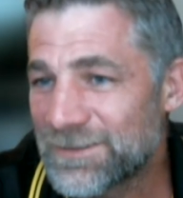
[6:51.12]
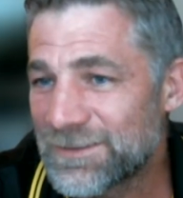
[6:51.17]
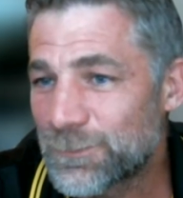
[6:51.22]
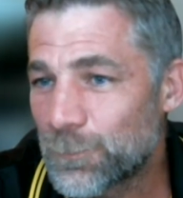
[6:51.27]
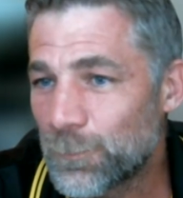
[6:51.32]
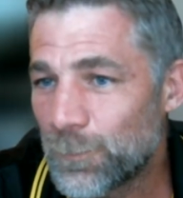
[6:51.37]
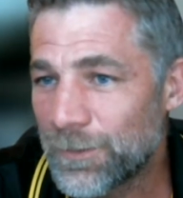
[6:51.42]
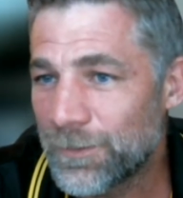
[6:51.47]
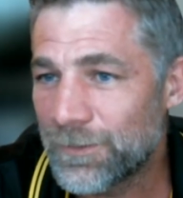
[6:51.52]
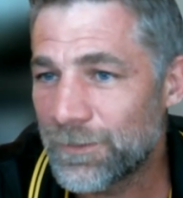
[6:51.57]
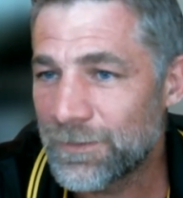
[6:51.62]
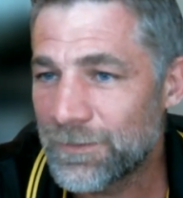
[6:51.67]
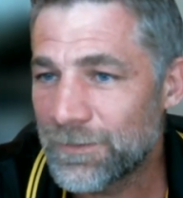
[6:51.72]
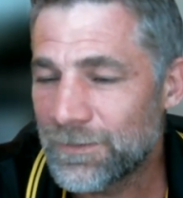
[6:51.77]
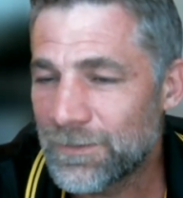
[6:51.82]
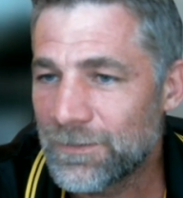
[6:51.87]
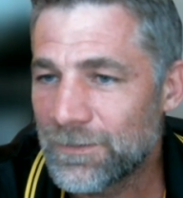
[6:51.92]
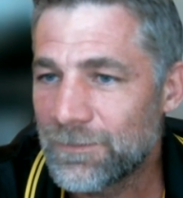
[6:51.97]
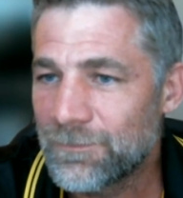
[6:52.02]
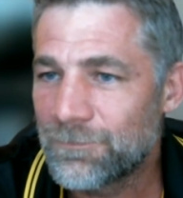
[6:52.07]
is one of the
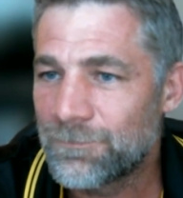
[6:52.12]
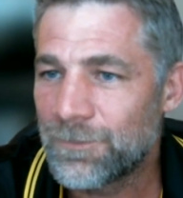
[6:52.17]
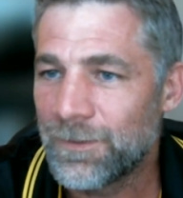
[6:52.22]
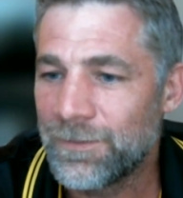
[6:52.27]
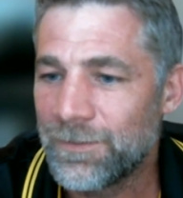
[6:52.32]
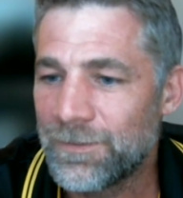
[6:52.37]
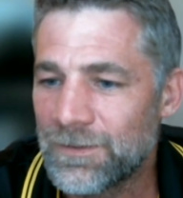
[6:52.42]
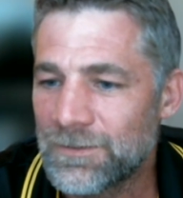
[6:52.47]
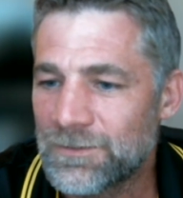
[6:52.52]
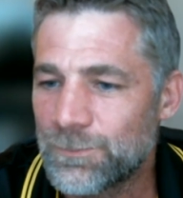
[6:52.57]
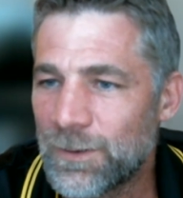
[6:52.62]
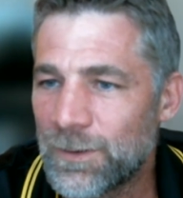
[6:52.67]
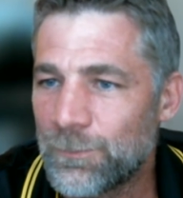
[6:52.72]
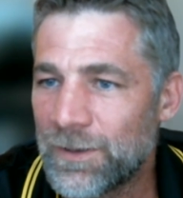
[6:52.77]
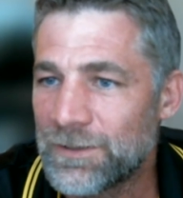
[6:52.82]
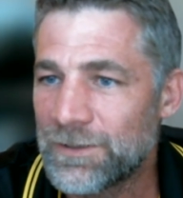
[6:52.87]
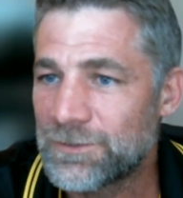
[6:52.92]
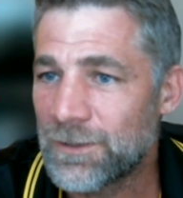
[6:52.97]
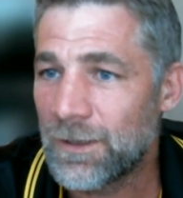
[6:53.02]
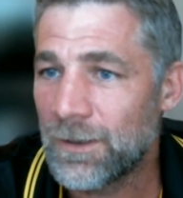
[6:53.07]
fun things about
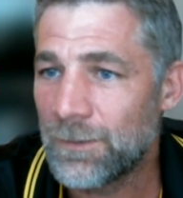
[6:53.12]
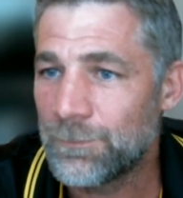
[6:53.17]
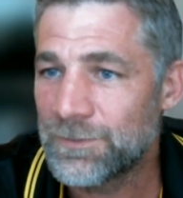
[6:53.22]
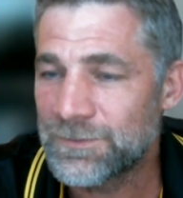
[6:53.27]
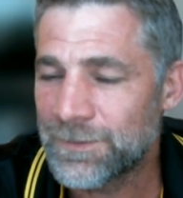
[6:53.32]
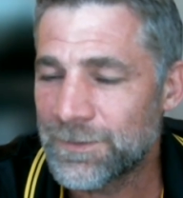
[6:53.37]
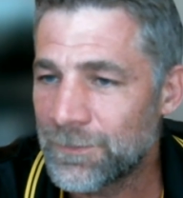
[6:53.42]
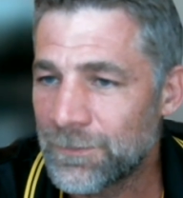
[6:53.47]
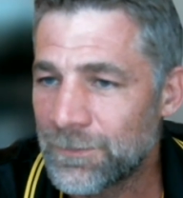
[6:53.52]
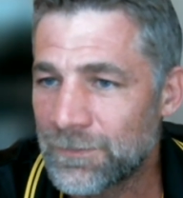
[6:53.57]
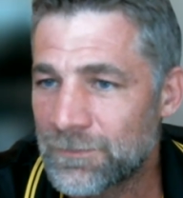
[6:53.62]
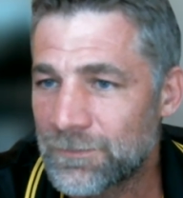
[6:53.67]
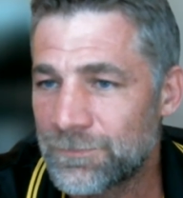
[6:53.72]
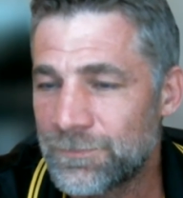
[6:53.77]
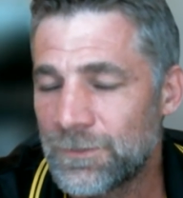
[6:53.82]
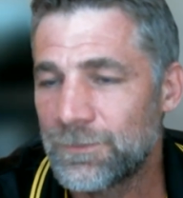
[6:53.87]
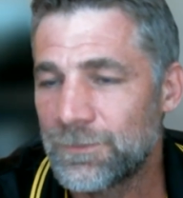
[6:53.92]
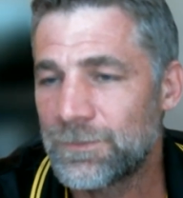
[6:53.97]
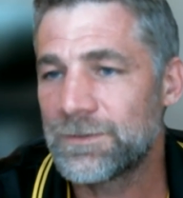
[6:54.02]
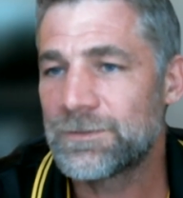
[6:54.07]
my job, is I don't have to
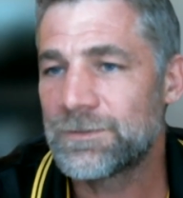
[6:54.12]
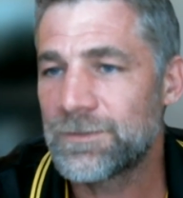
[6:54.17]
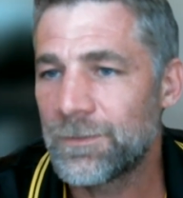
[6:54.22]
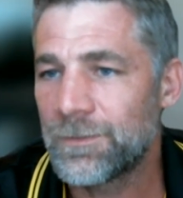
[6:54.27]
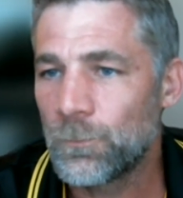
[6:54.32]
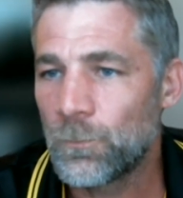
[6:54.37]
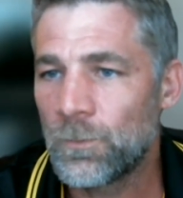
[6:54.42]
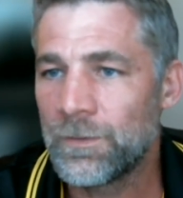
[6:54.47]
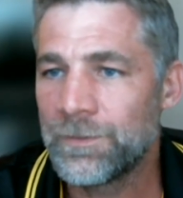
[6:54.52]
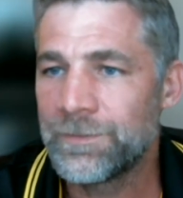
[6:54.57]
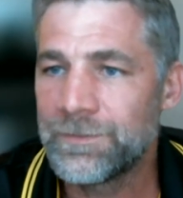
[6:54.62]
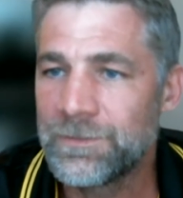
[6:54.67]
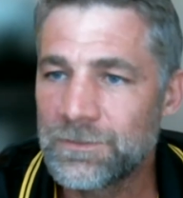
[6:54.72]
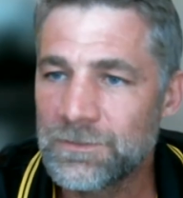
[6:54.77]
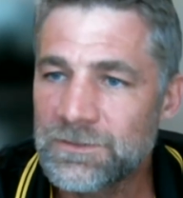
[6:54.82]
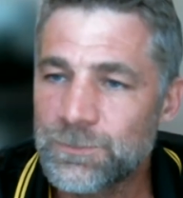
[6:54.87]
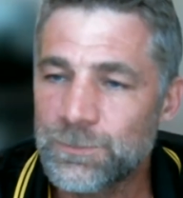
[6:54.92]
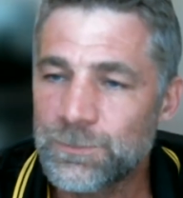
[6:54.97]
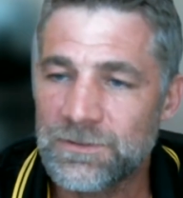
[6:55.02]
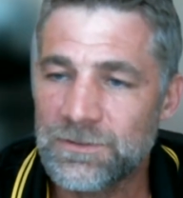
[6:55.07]
focus on
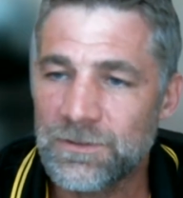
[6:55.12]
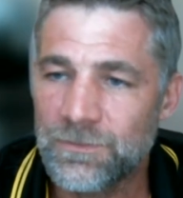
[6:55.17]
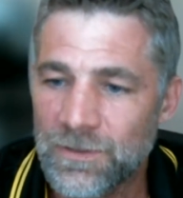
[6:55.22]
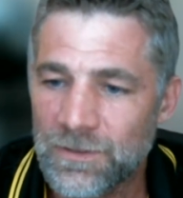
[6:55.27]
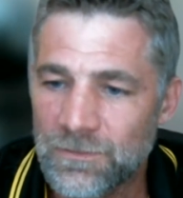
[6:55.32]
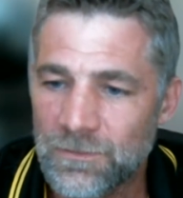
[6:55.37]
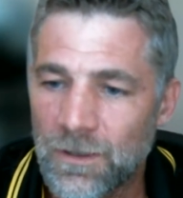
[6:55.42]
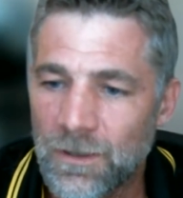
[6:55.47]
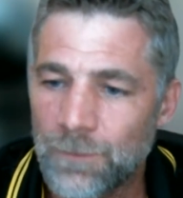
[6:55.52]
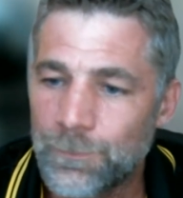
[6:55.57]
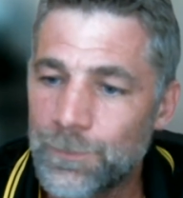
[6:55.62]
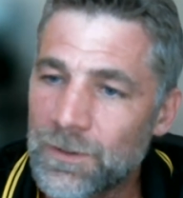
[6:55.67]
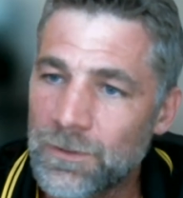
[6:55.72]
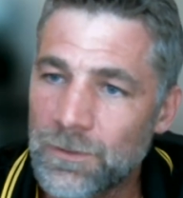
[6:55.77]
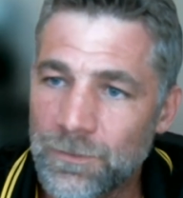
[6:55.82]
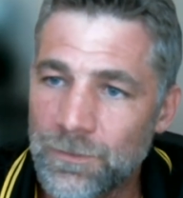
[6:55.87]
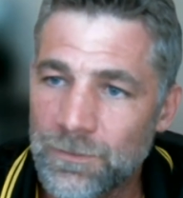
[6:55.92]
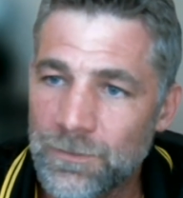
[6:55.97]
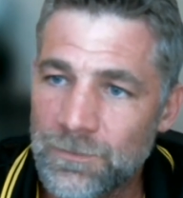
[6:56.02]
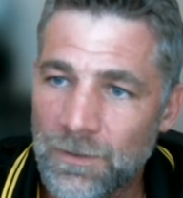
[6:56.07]
one specific topic
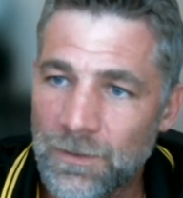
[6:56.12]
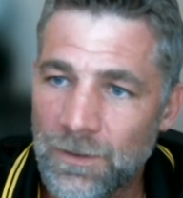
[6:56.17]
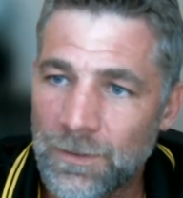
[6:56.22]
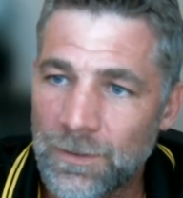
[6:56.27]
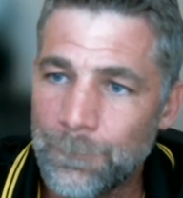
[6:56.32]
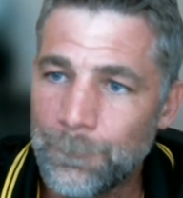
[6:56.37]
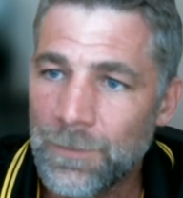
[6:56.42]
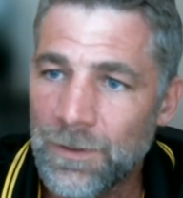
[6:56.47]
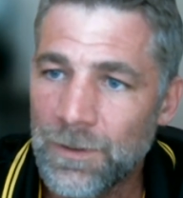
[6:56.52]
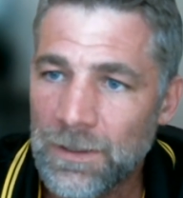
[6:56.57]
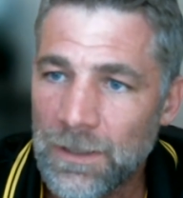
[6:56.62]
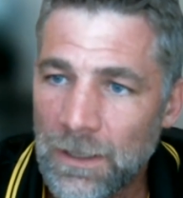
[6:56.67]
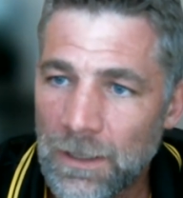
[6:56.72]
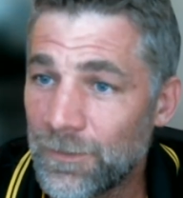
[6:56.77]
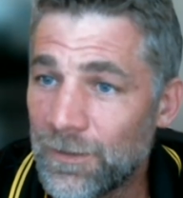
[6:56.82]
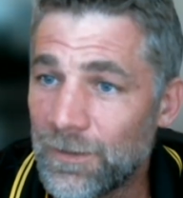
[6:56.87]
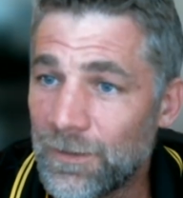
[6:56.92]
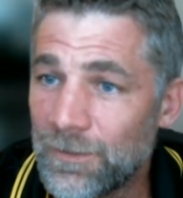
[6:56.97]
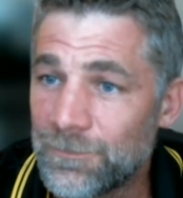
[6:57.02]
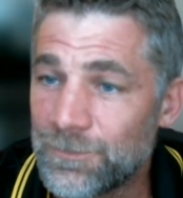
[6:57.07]
all the time.
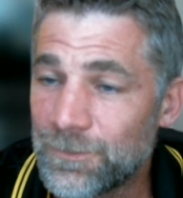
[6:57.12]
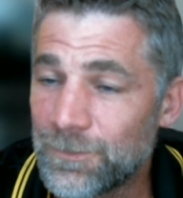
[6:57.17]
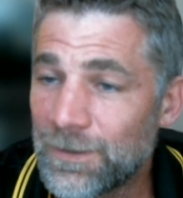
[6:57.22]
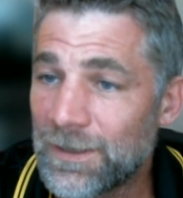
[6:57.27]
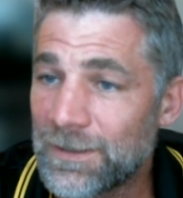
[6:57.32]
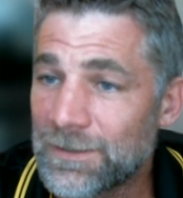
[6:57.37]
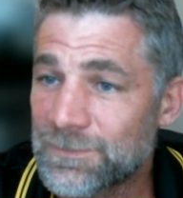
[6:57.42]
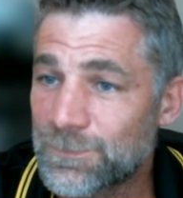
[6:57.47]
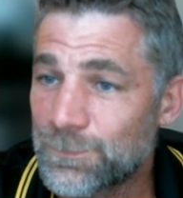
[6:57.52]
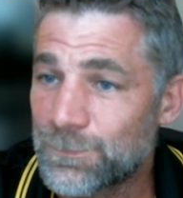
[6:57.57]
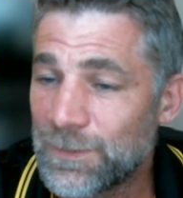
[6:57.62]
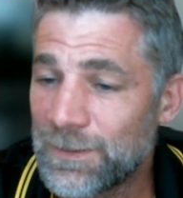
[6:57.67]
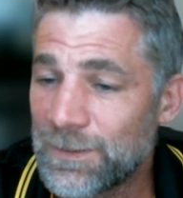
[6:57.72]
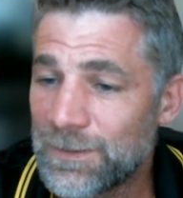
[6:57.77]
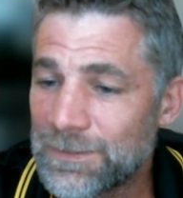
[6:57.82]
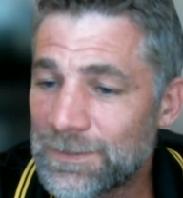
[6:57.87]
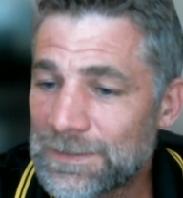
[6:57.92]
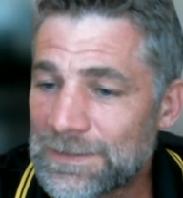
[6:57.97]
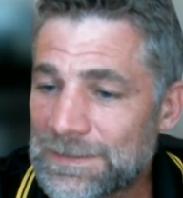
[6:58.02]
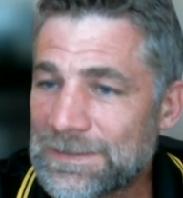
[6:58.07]
If you ask
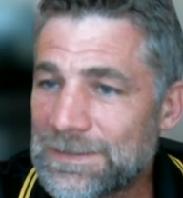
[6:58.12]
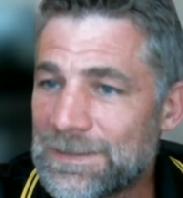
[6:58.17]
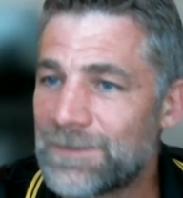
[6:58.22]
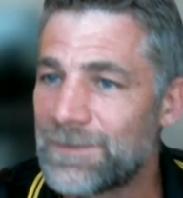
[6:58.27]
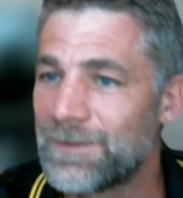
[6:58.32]
me